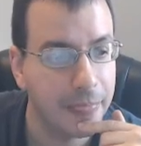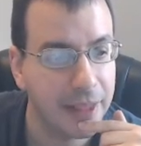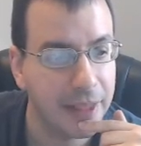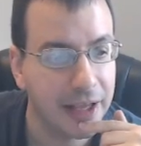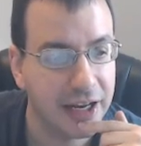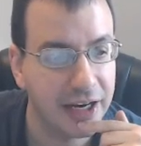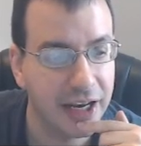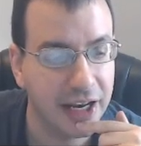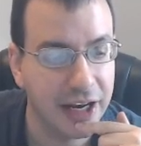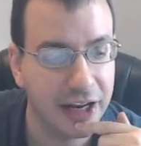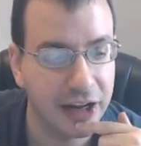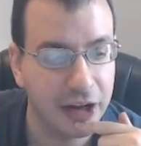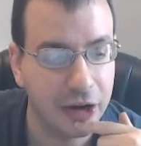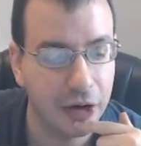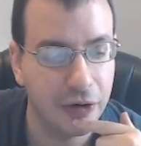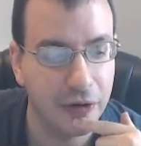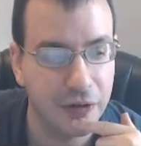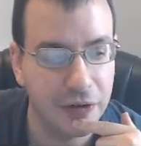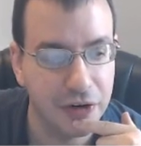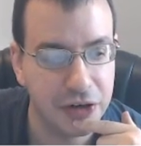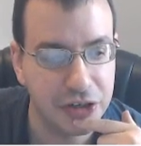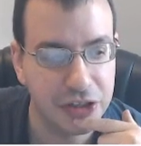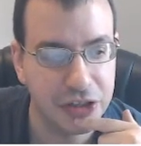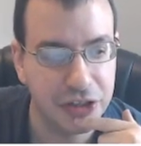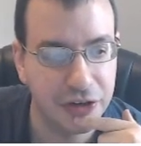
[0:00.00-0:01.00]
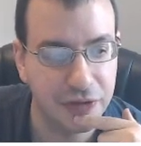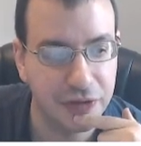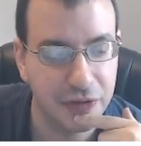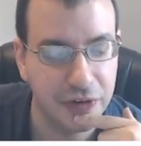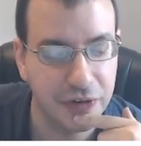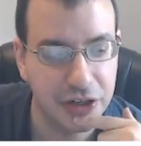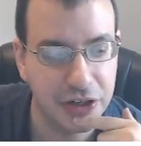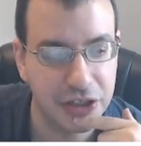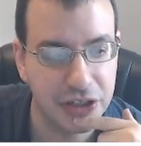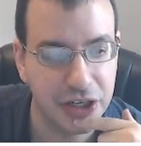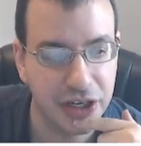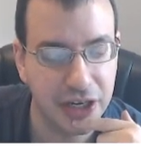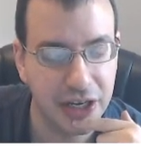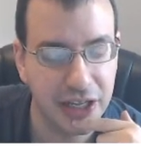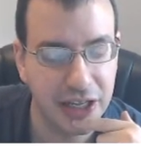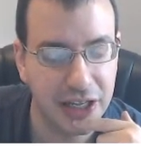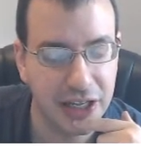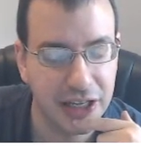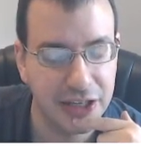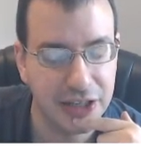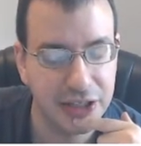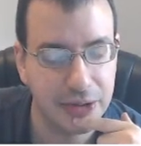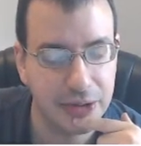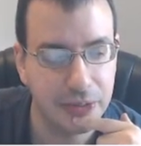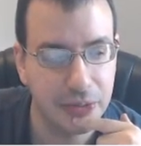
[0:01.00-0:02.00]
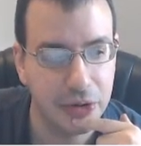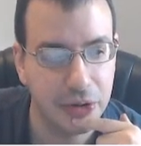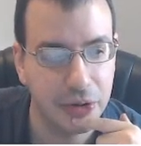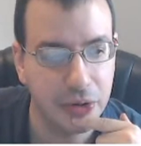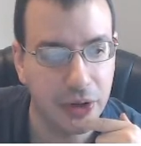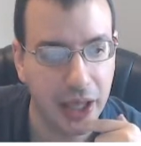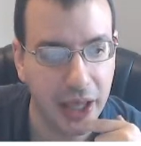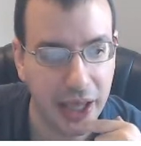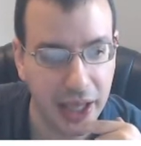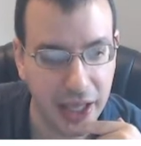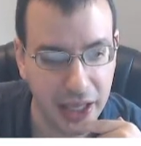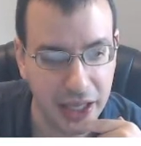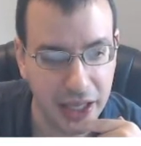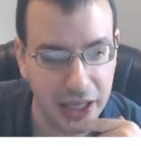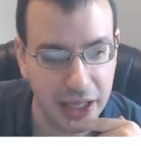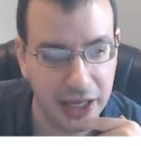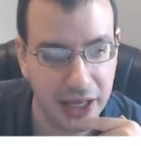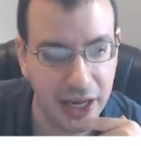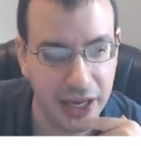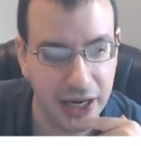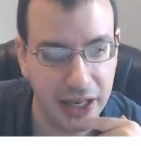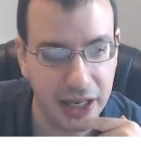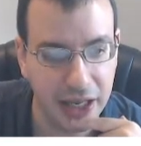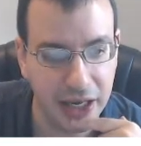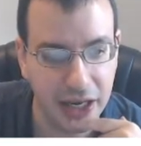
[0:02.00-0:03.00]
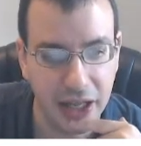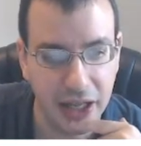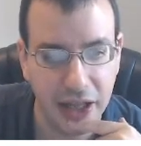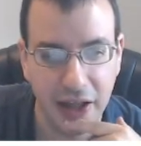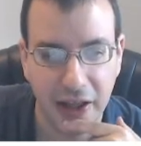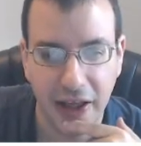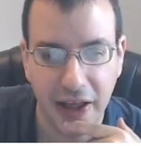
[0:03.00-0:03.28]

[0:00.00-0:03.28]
Kinetic coefficient of friction is mu k, got it.